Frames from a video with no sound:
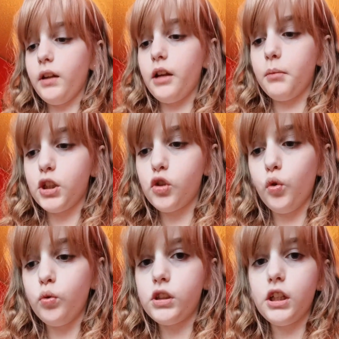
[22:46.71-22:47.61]
like my
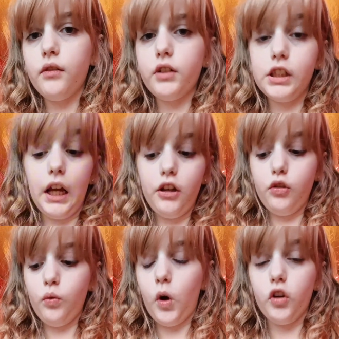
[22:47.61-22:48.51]
school stuff, because I
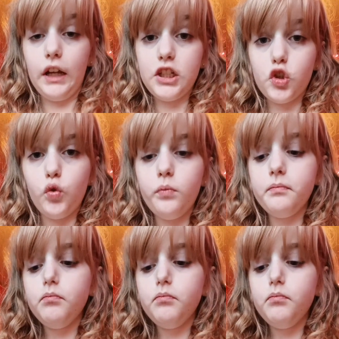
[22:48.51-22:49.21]
do online school.